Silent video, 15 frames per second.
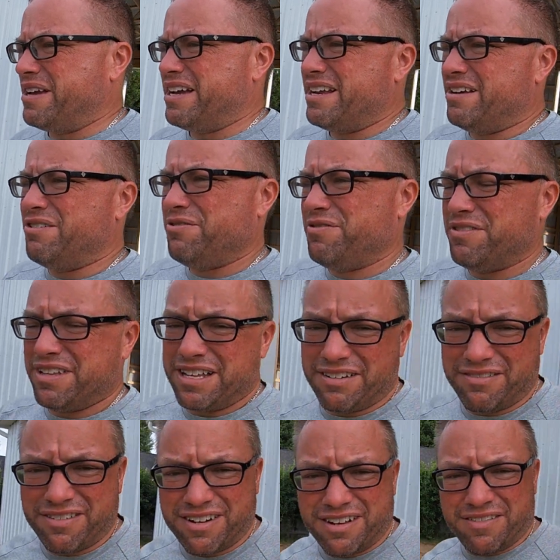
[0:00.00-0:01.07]
got to hopefully get
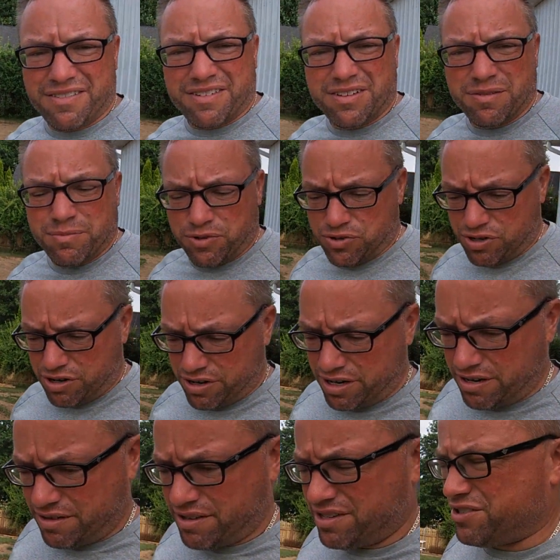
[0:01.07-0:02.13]
rid of
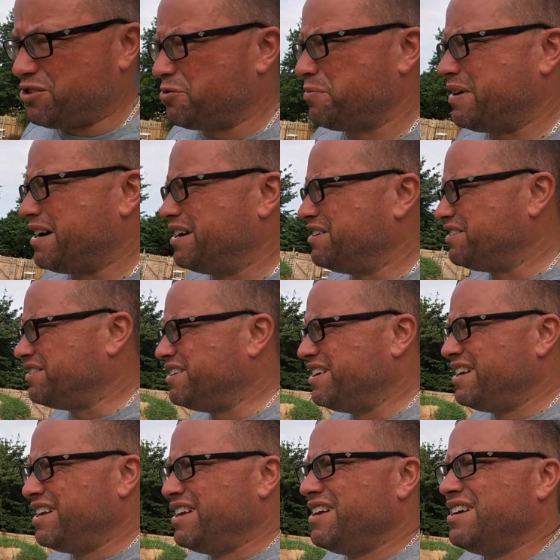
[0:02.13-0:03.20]
majority of this dirt pile
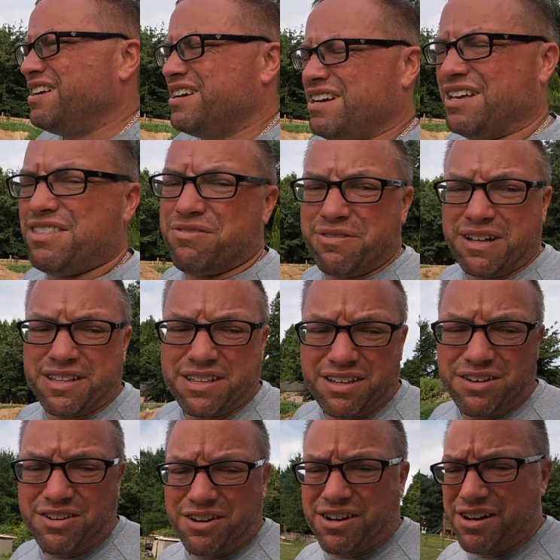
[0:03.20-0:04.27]
throughout the
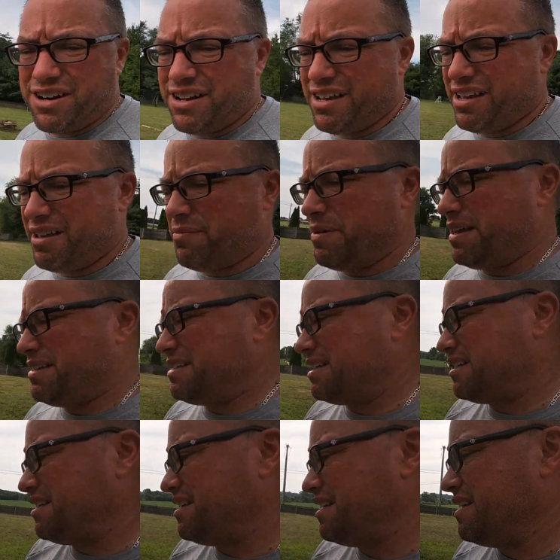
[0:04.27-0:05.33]
yard and
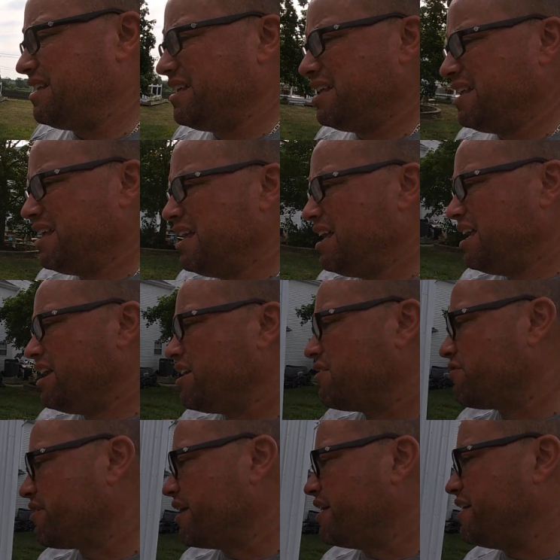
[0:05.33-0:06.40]
basically
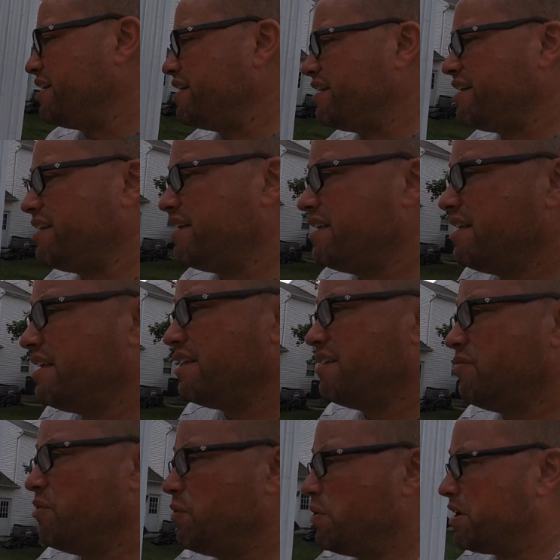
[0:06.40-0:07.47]
grade it.
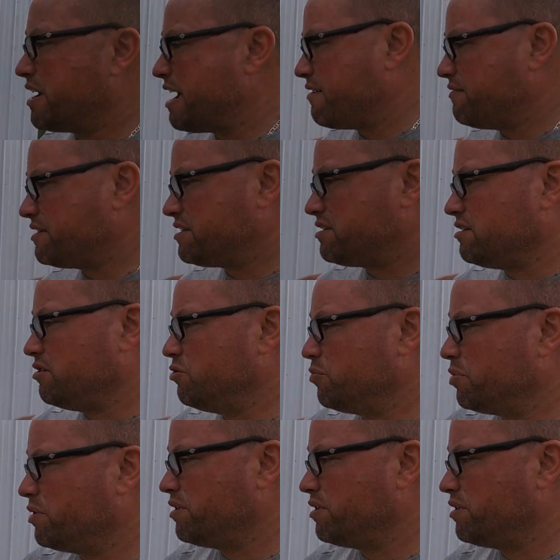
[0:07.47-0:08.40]
We want to have a slope